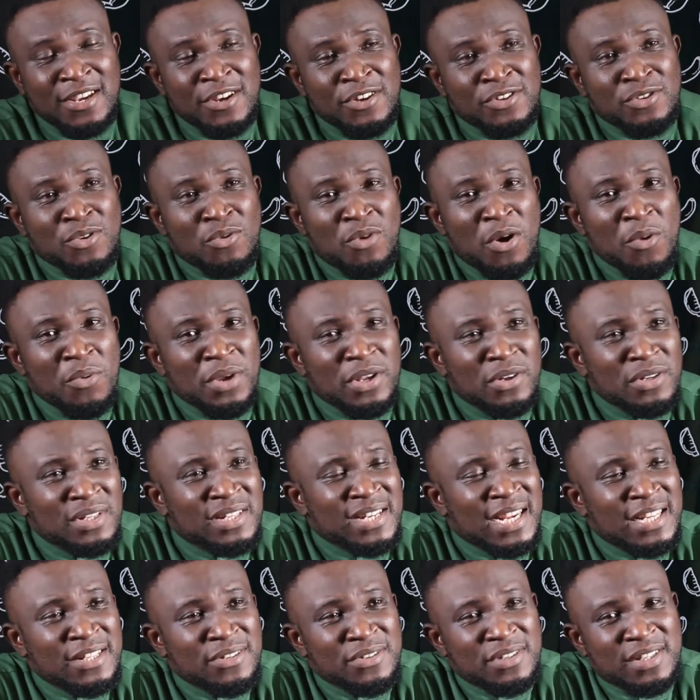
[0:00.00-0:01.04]
So what we're
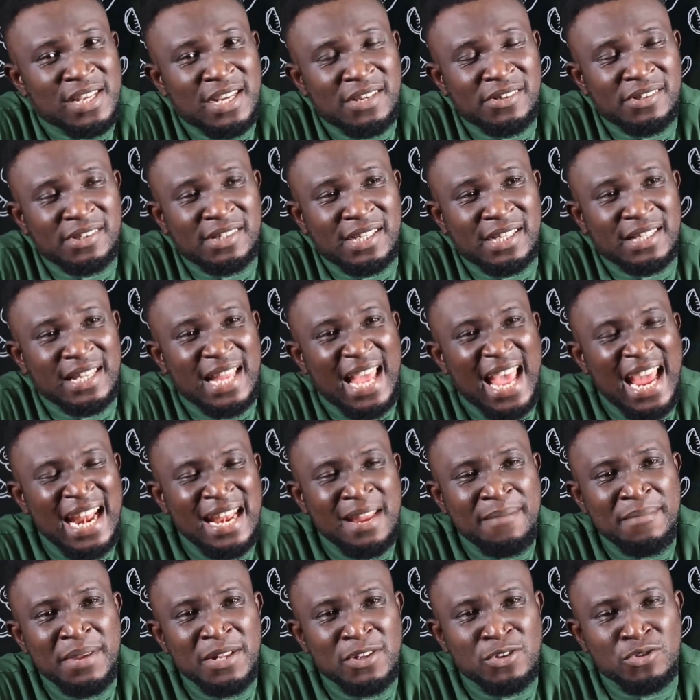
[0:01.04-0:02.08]
just trying to tell you is that
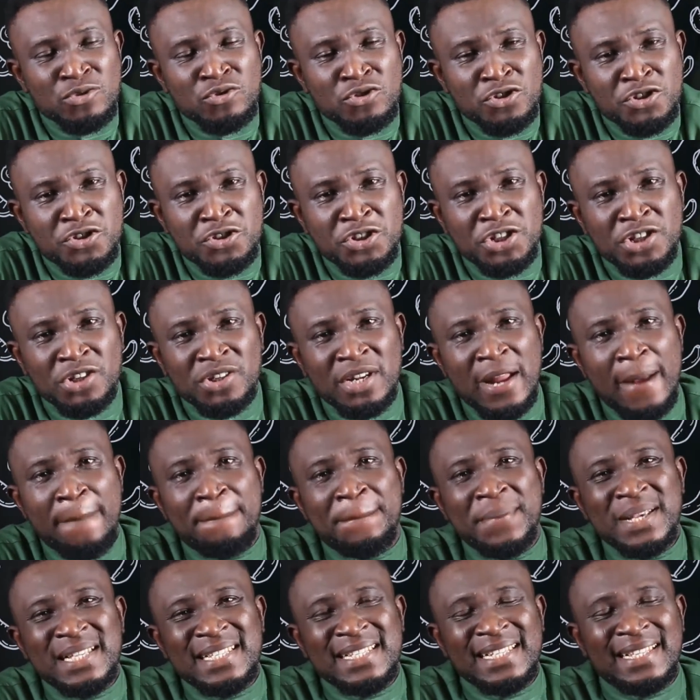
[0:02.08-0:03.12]
enemy to nutrition are
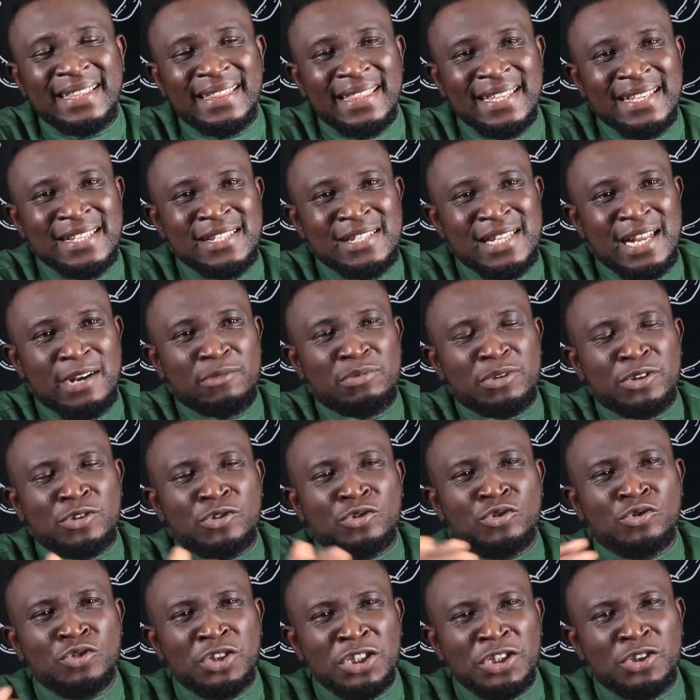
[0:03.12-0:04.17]
basic things that we
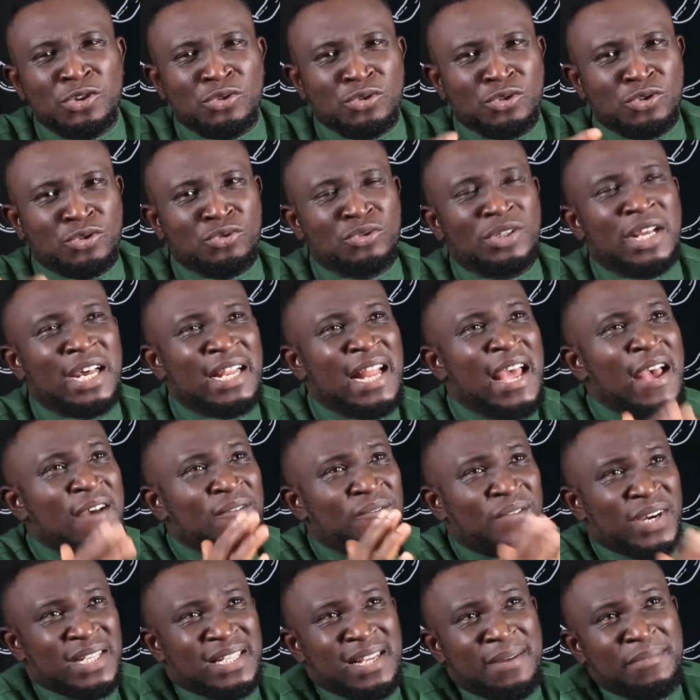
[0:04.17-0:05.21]
need to do, that
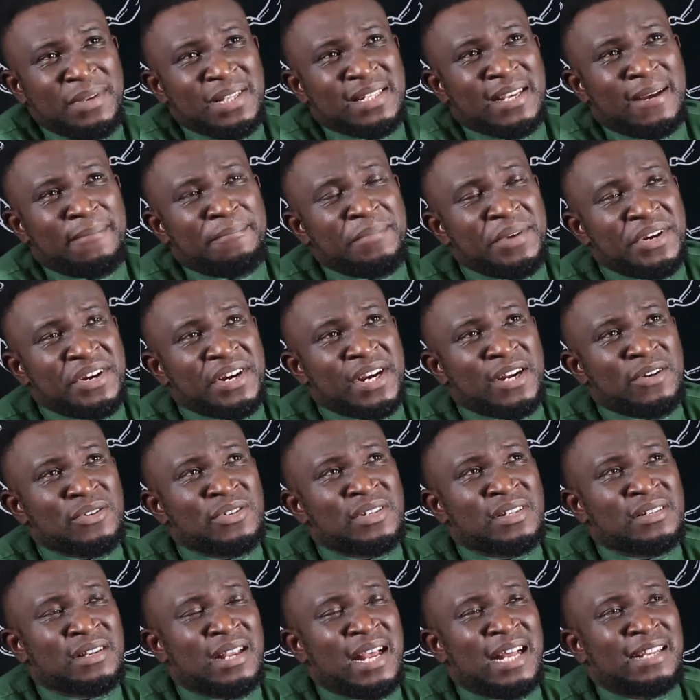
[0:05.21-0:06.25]
vitamins and
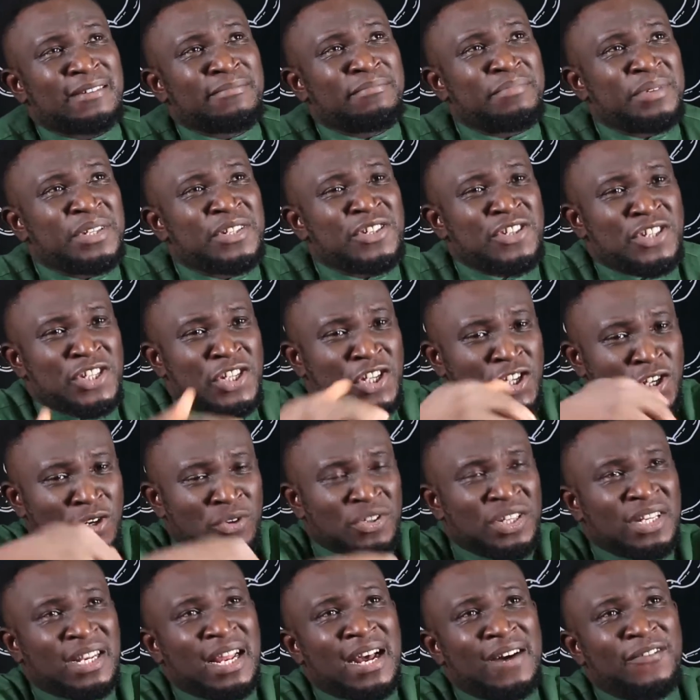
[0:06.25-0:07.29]
minerals can be
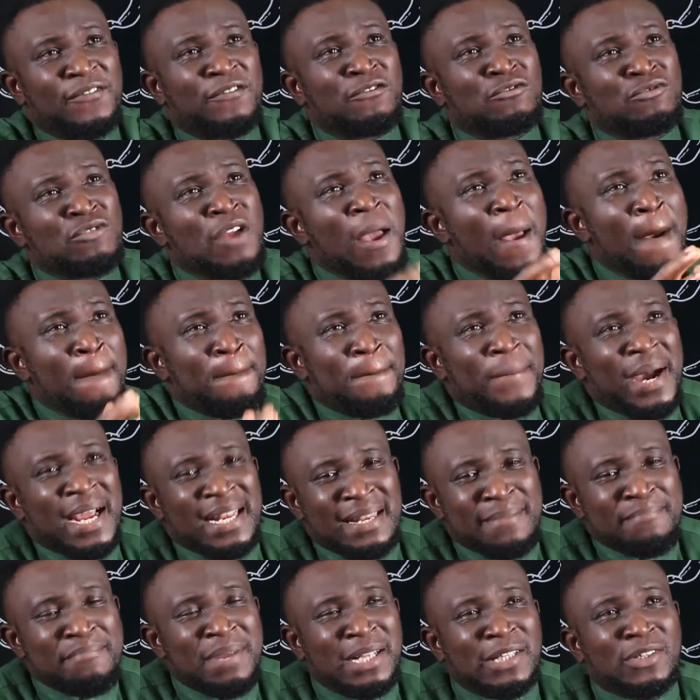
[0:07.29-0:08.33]
secured in our food
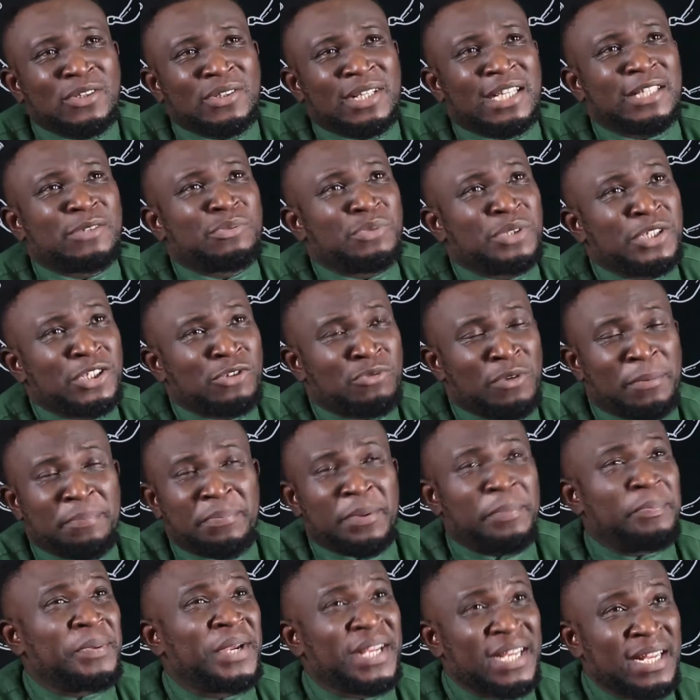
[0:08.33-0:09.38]
by the method at which we
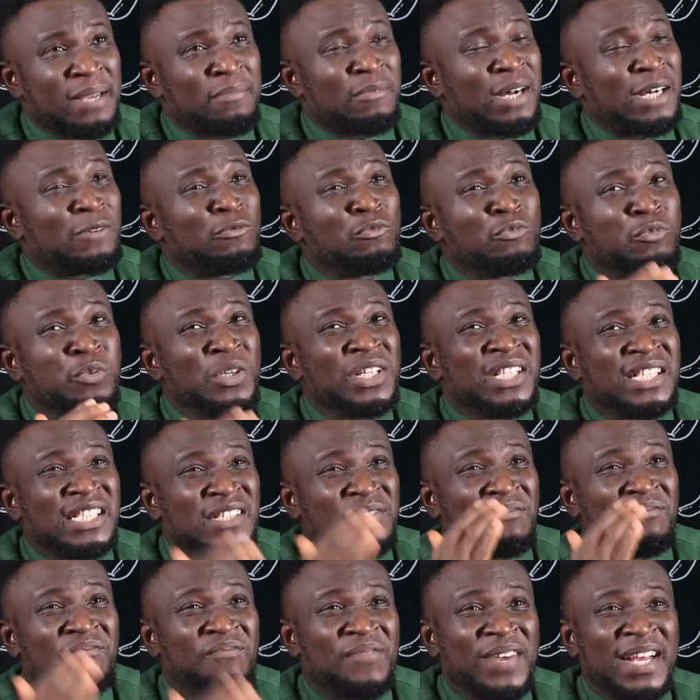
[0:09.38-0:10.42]
prepare them, and which
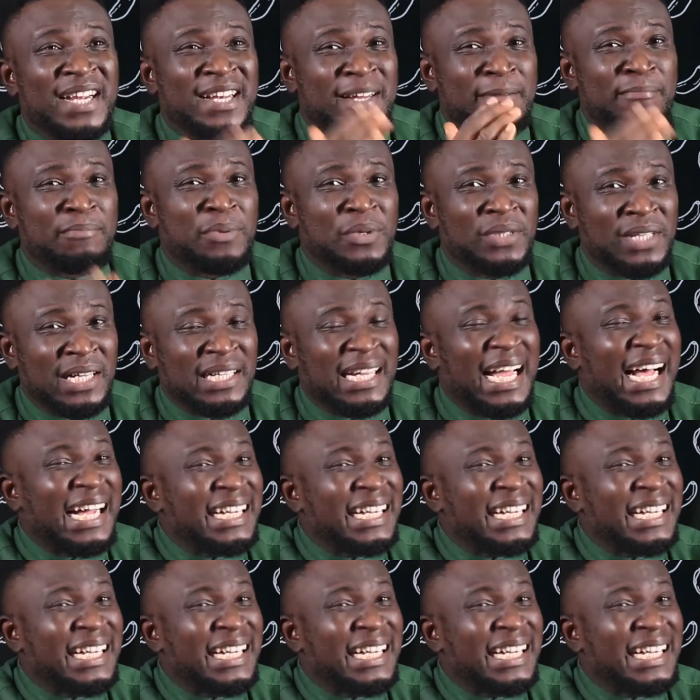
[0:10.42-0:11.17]
is very important.